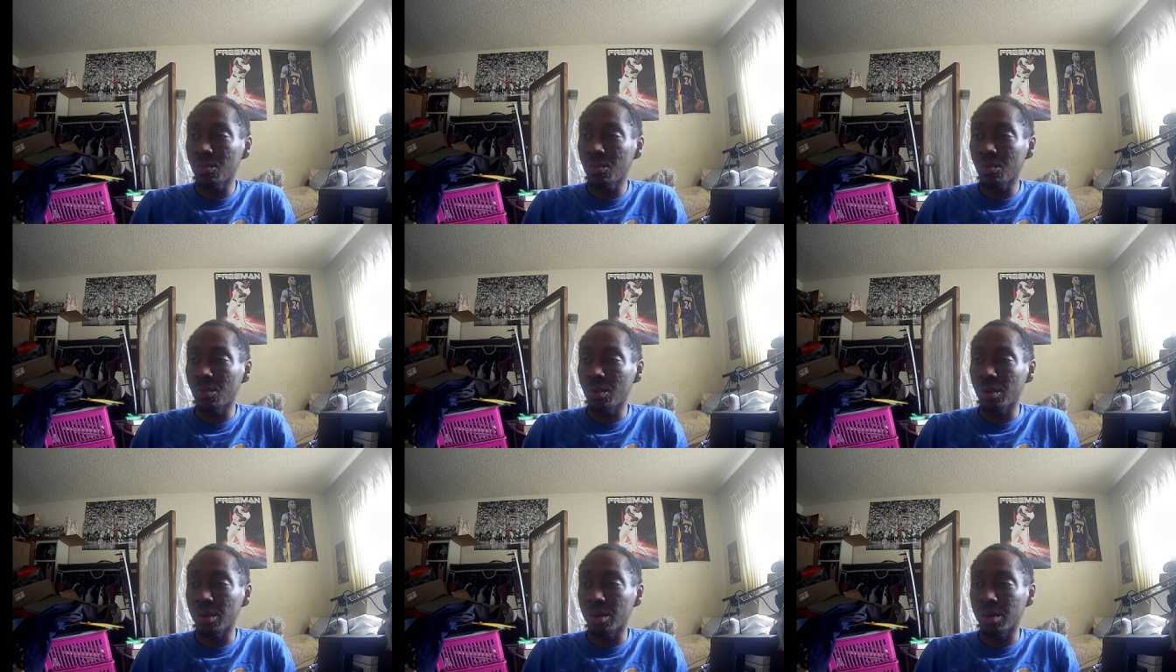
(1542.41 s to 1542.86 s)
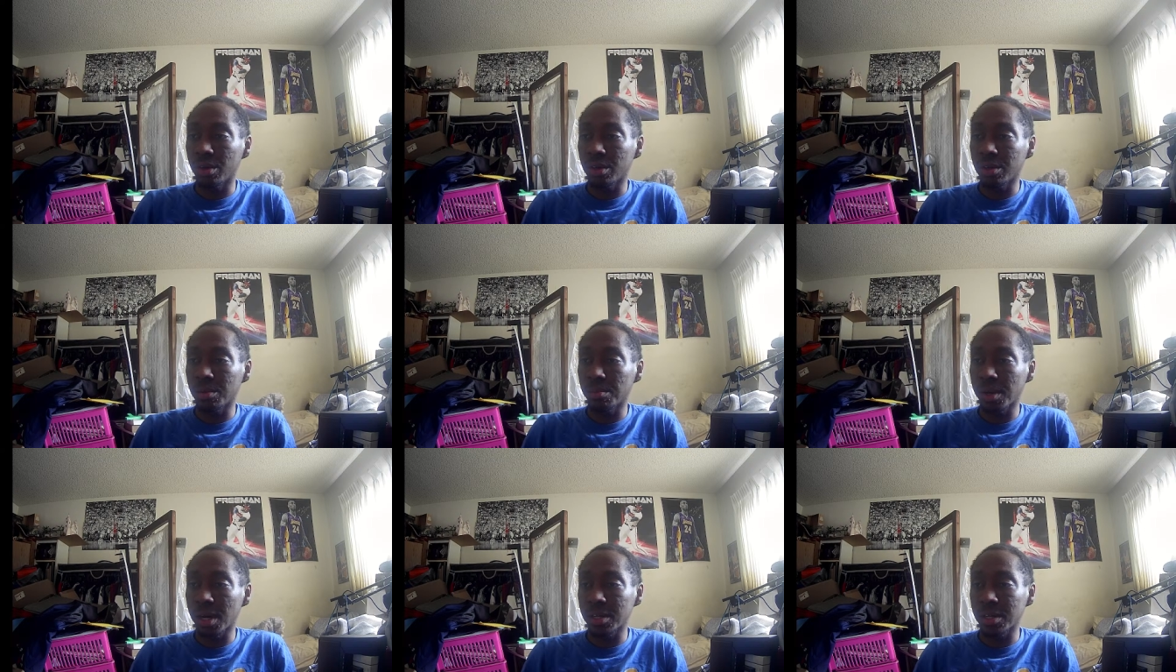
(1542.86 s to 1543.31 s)
where
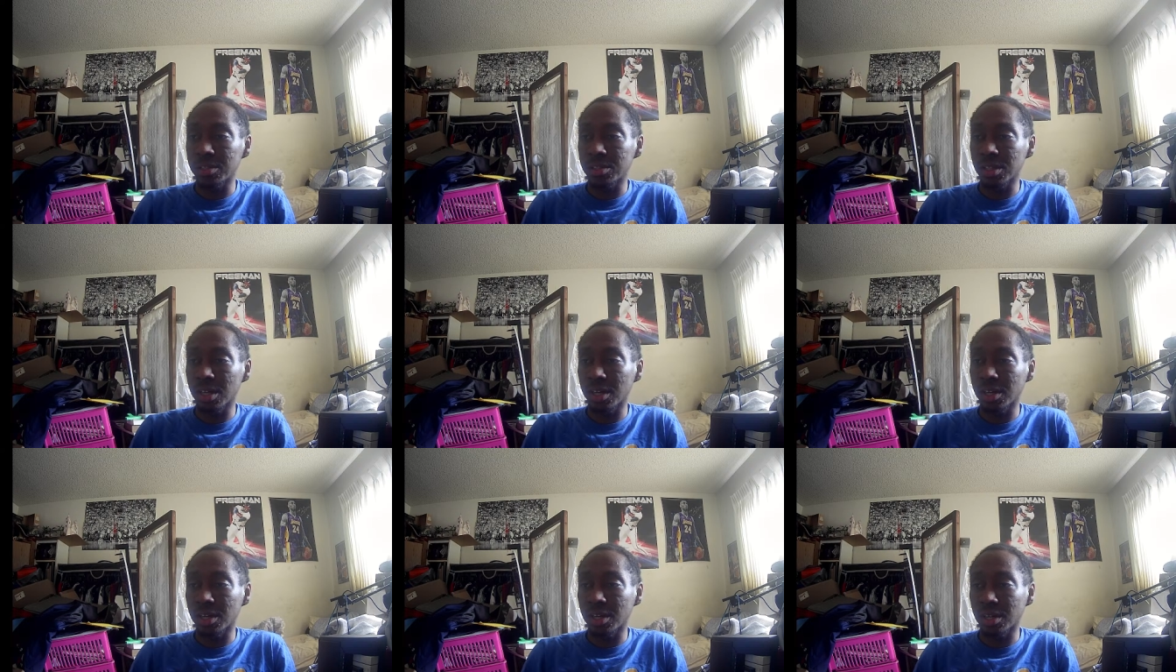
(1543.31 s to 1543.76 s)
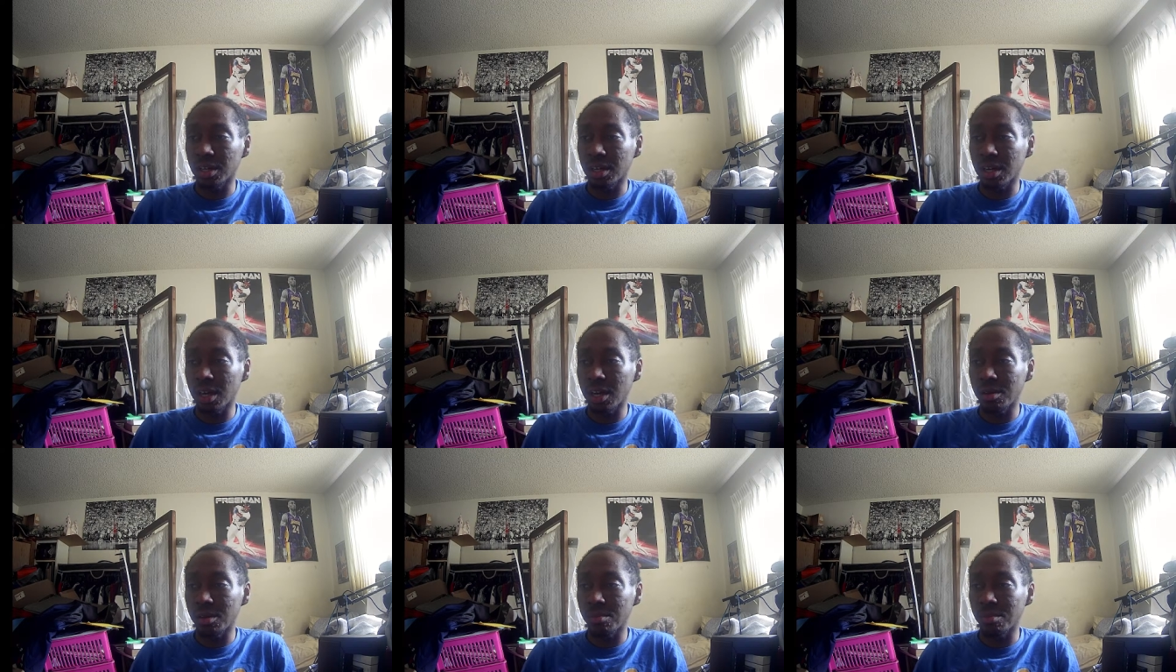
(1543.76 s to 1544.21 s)
Paquetá can
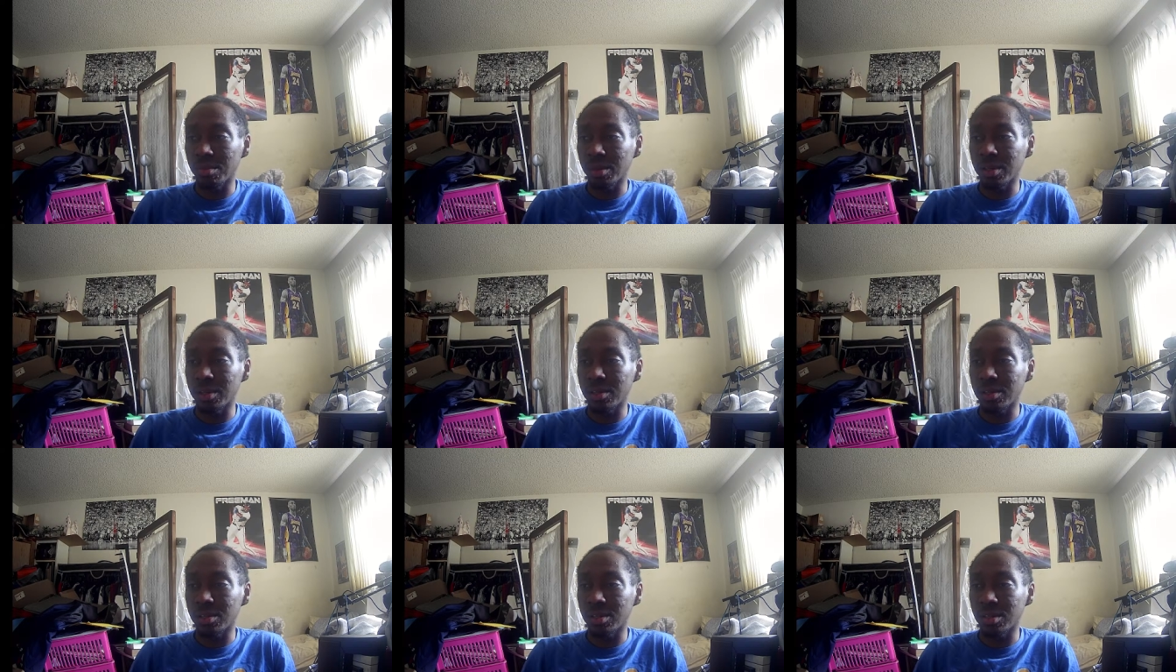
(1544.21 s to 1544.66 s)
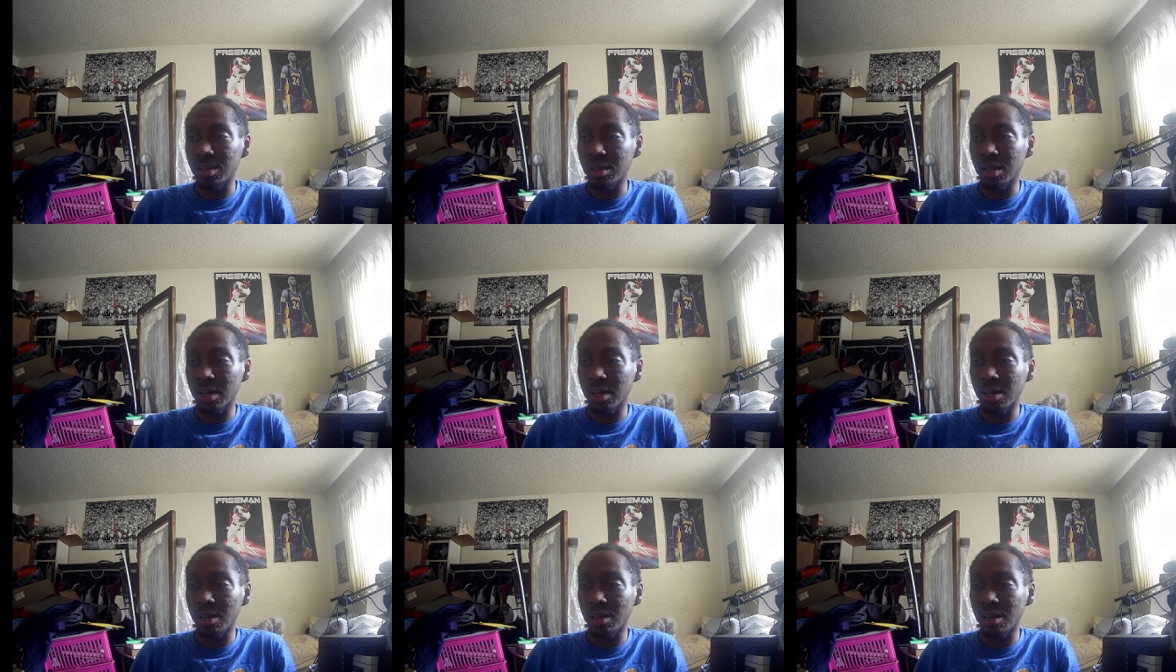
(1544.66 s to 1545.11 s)
get it, but
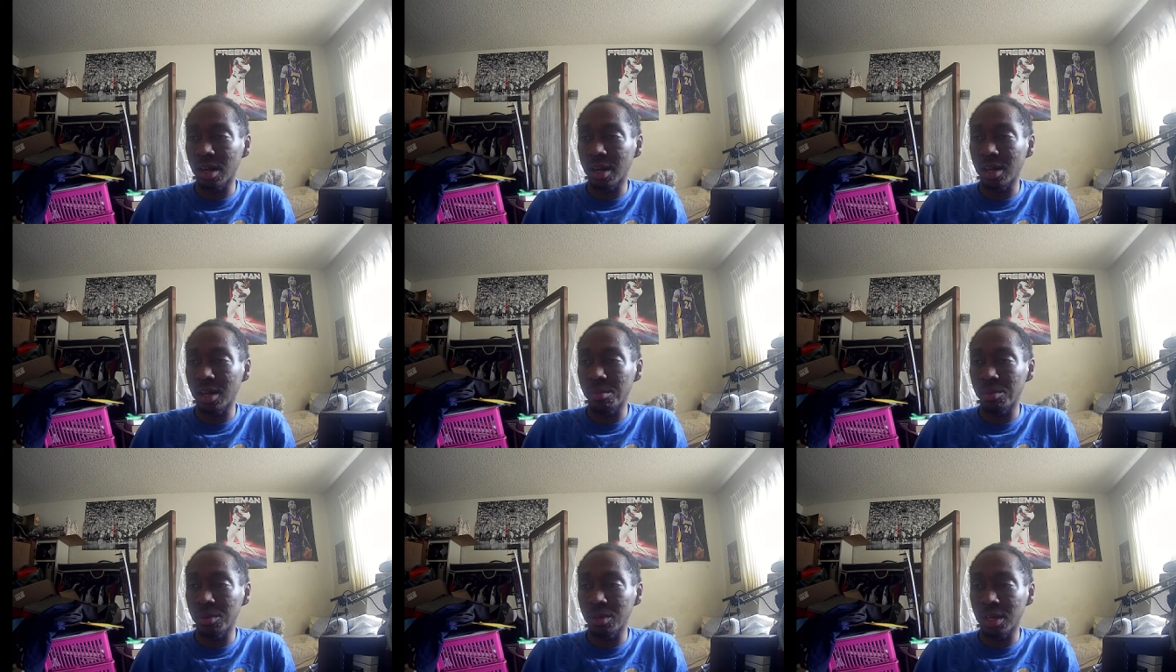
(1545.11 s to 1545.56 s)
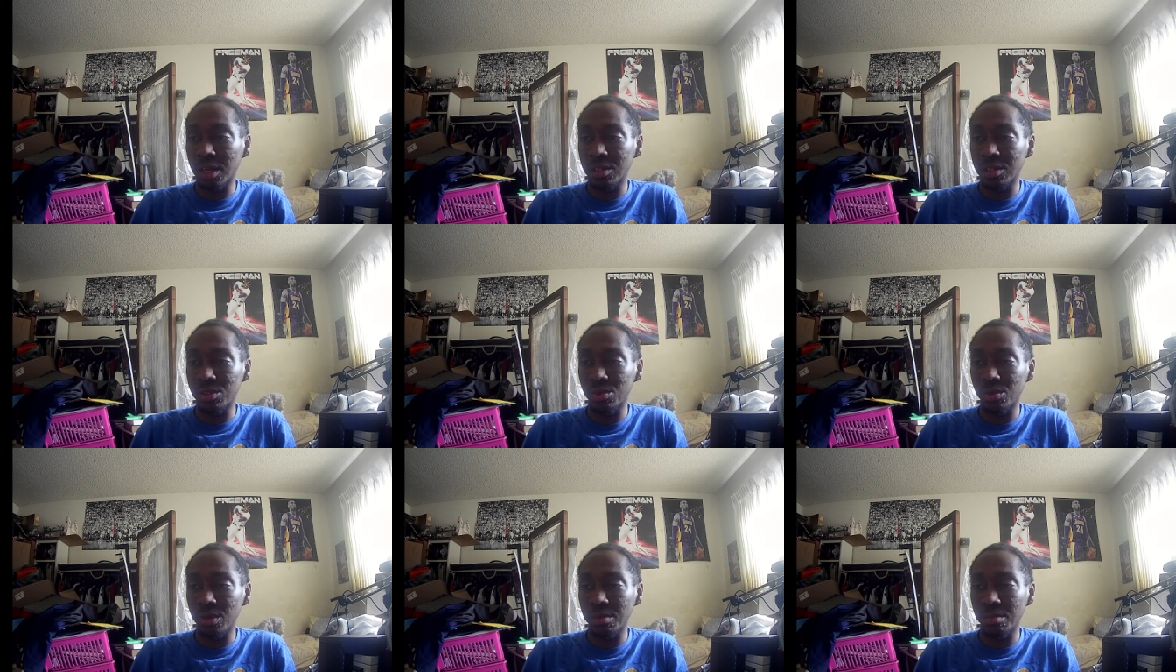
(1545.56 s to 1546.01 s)
not able to get
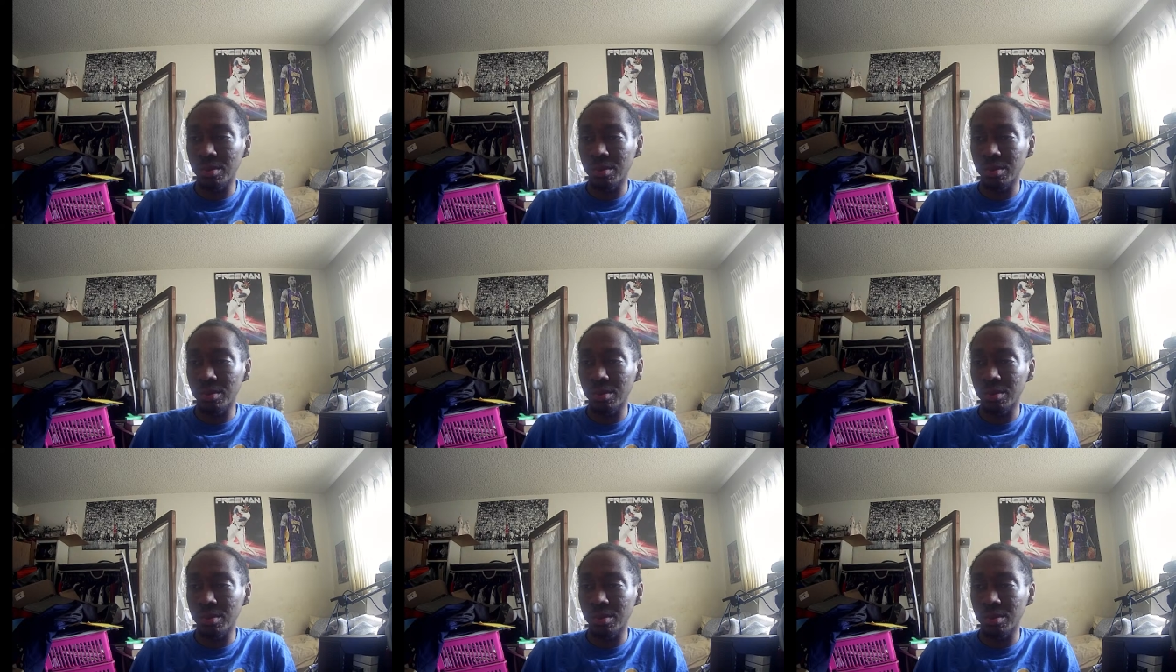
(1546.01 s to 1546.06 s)
to it.